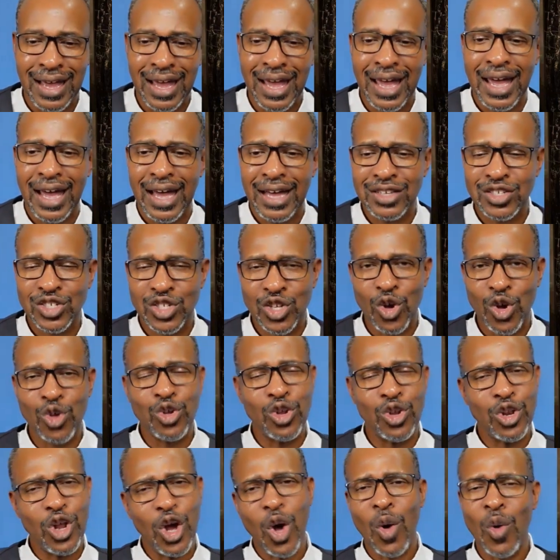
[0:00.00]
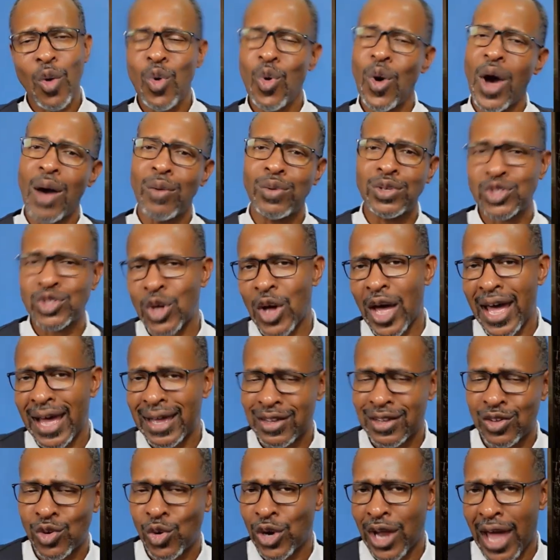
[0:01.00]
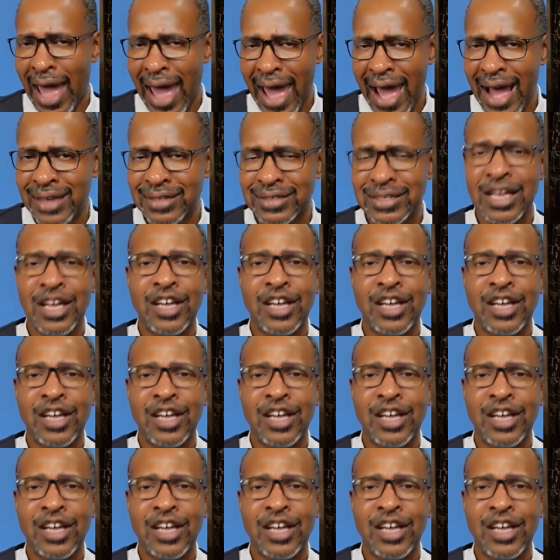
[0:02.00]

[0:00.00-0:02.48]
And so, you know who I was going to ask